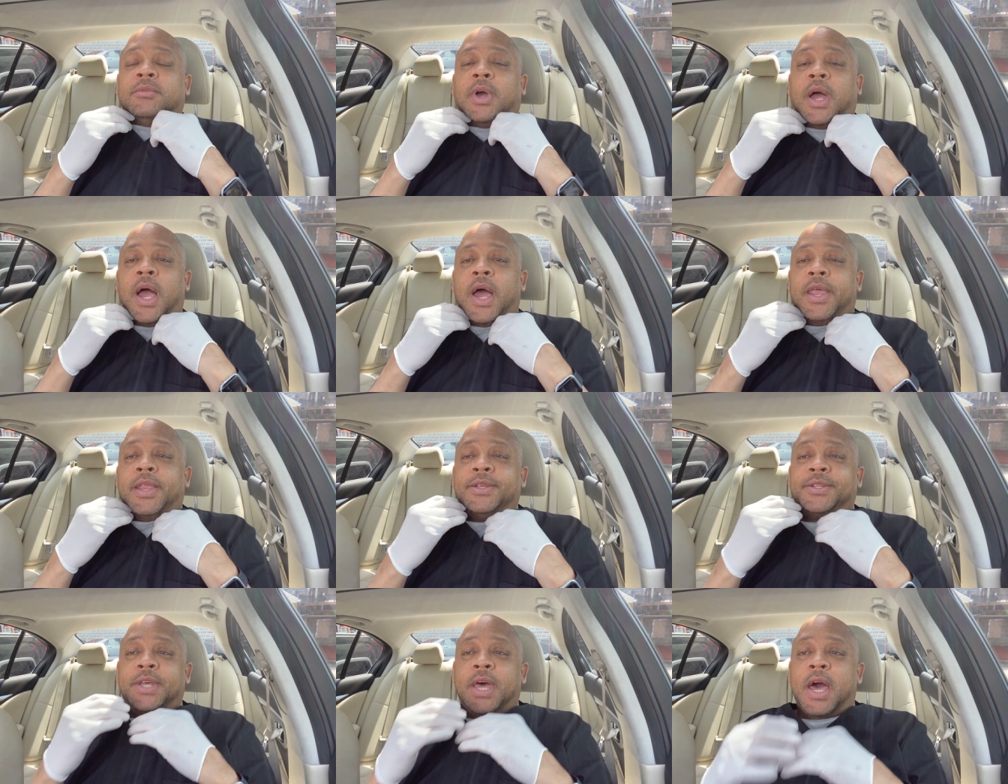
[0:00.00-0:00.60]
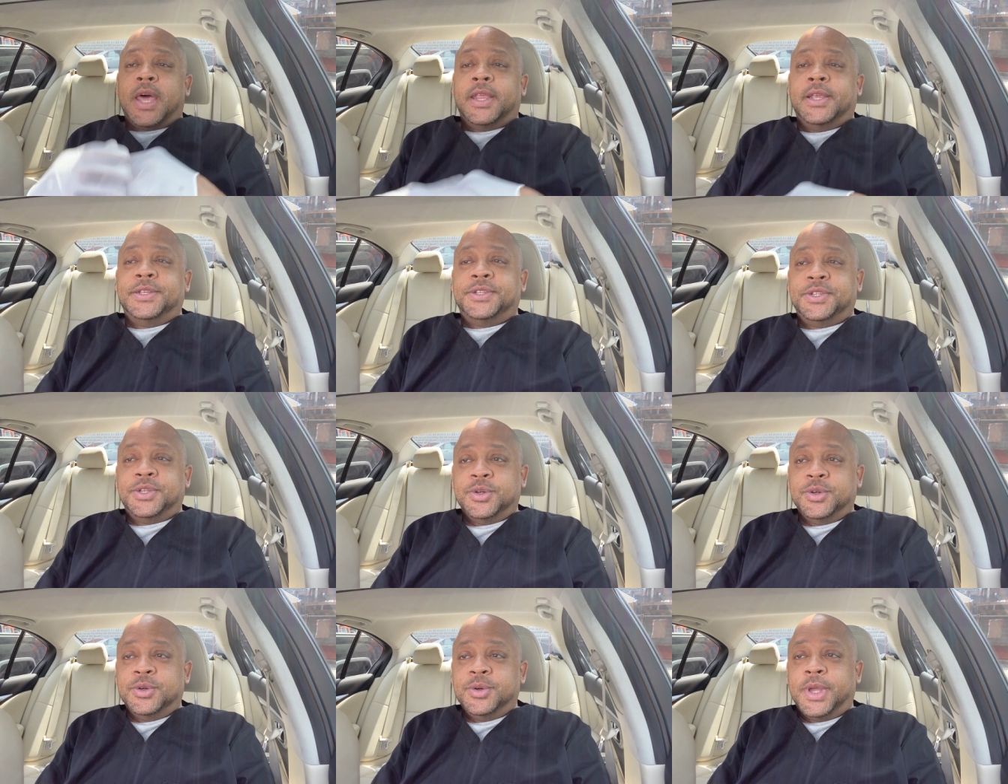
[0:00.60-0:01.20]
I decided
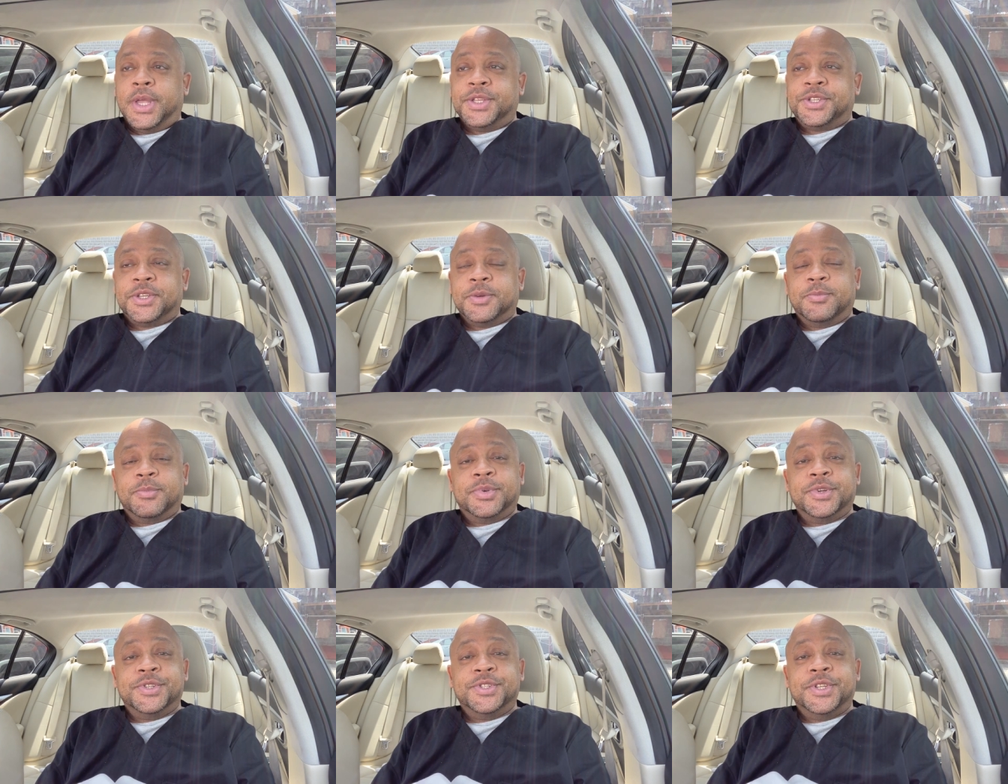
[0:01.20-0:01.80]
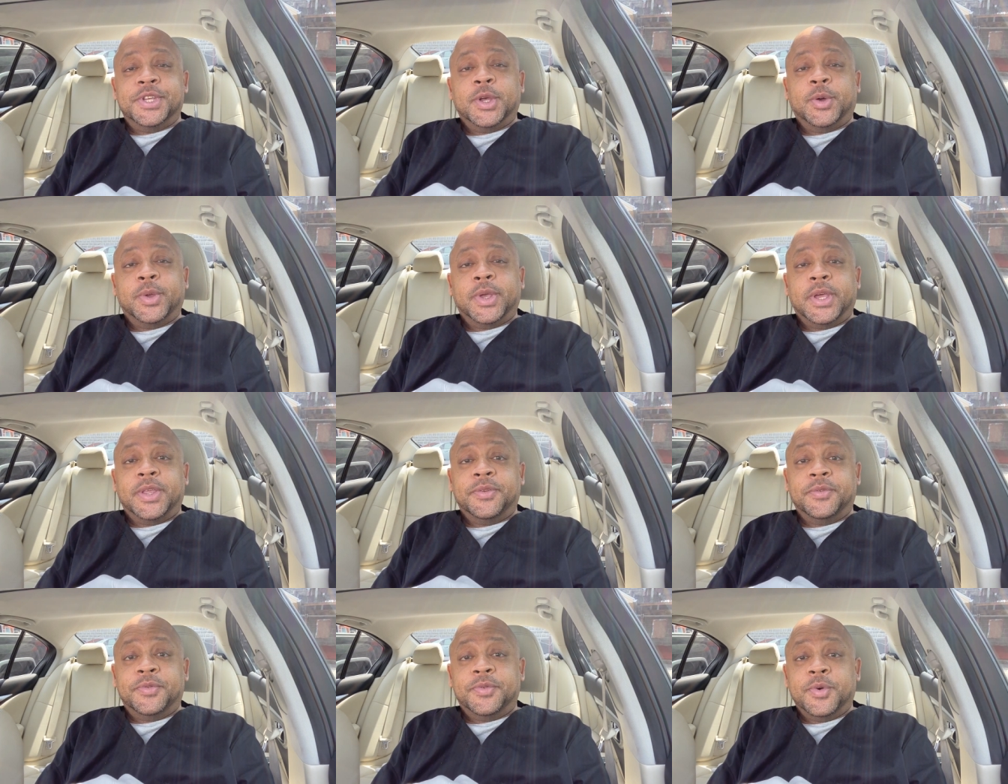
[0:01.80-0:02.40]
to get some
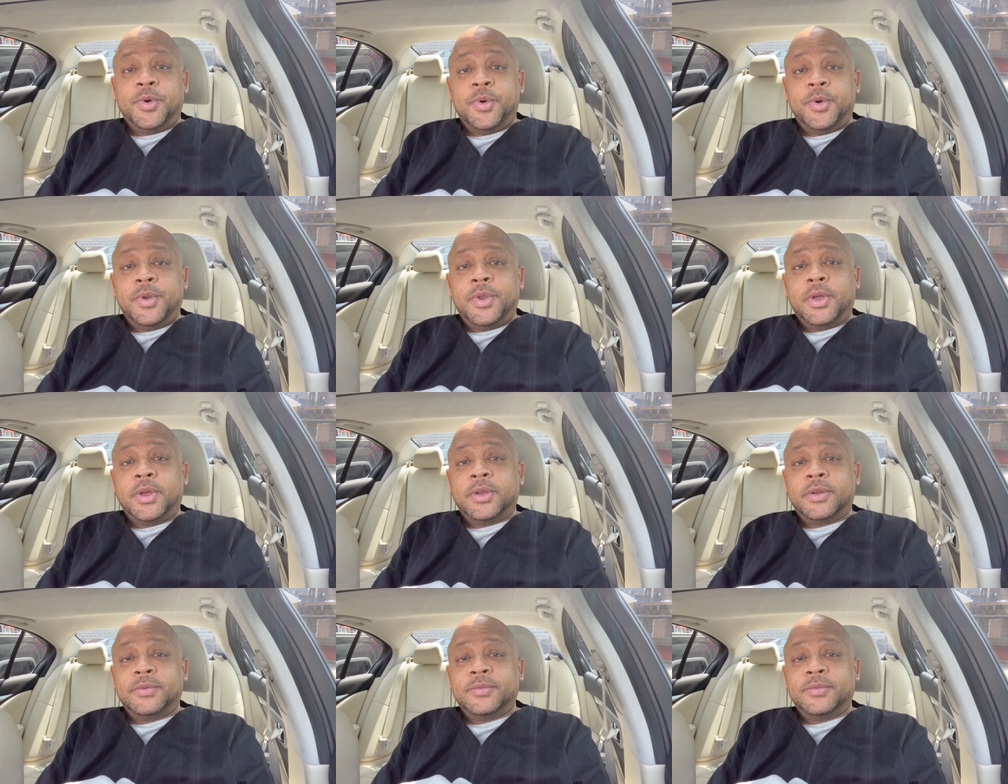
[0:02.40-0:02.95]
Brazilian food.